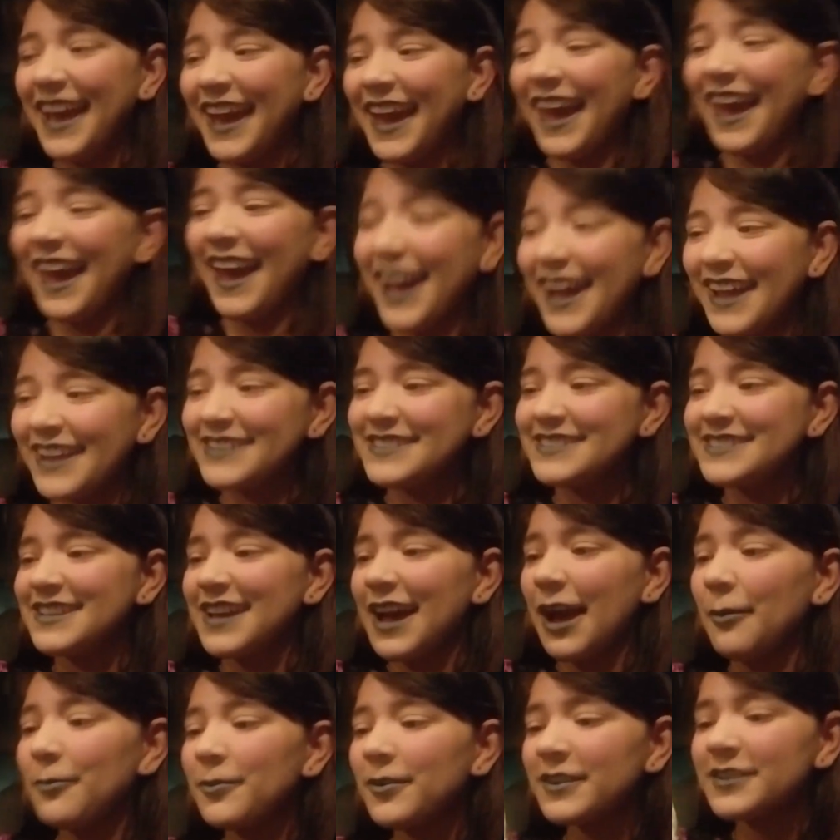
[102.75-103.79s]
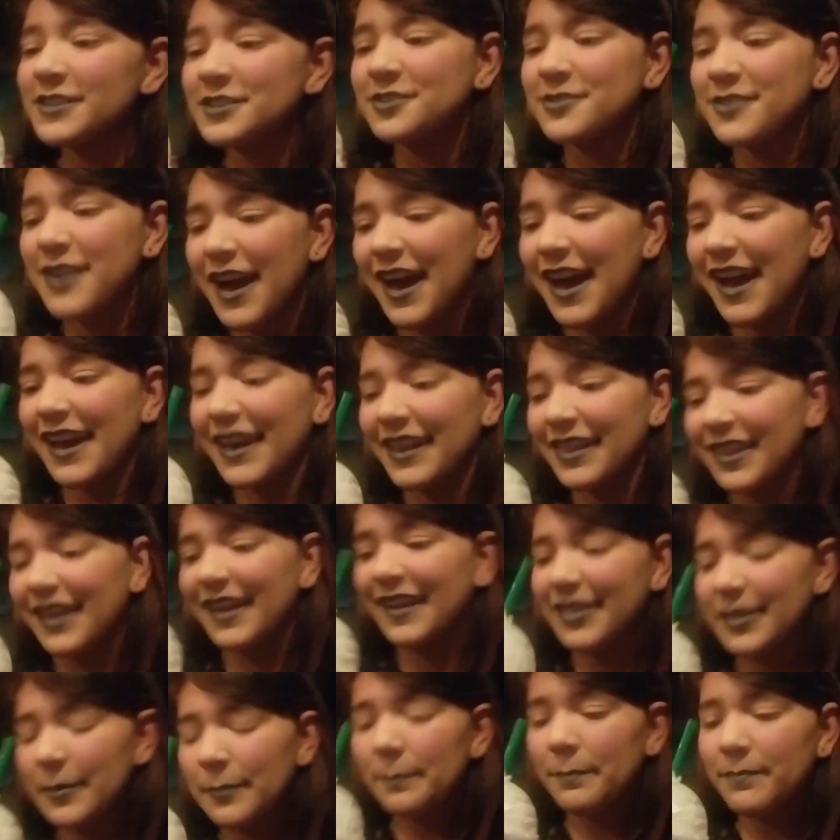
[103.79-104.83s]
And I want to try
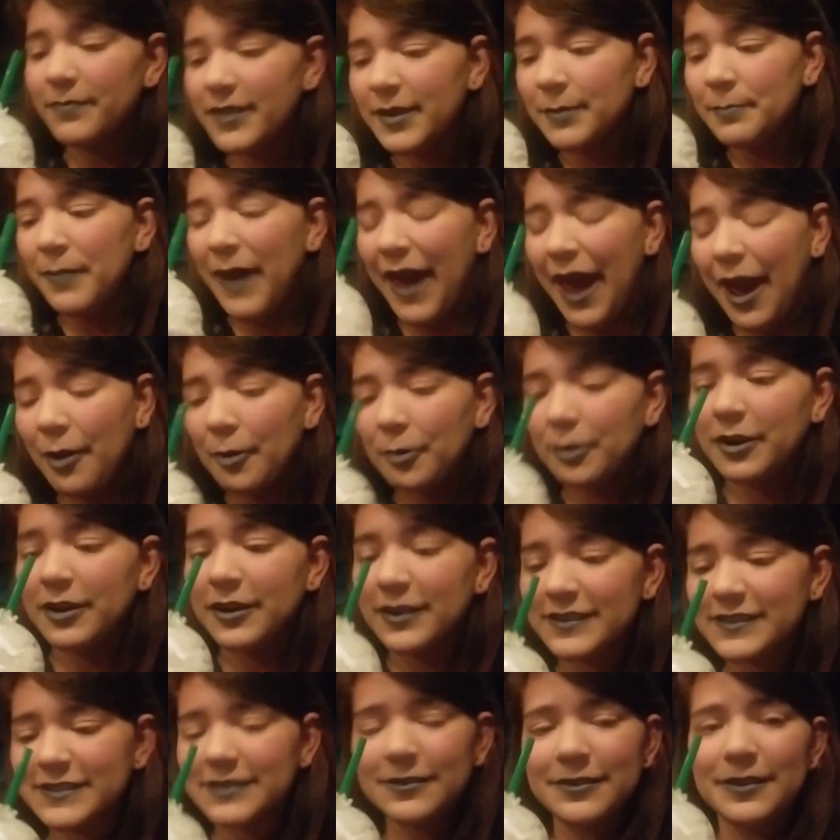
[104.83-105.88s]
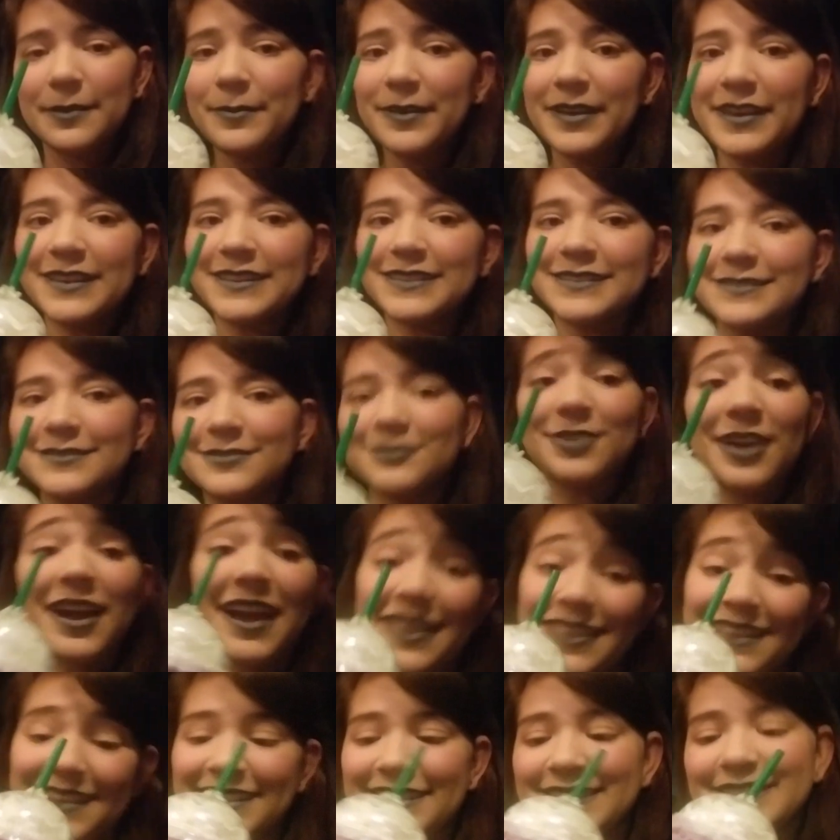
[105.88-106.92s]
like the powder, so let me
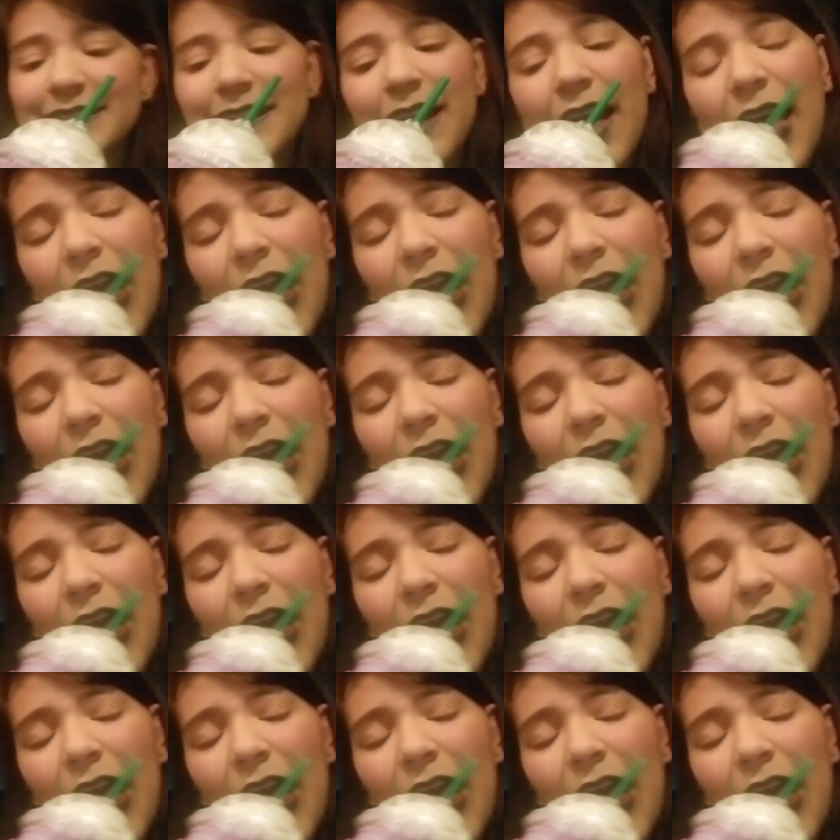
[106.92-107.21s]
try this.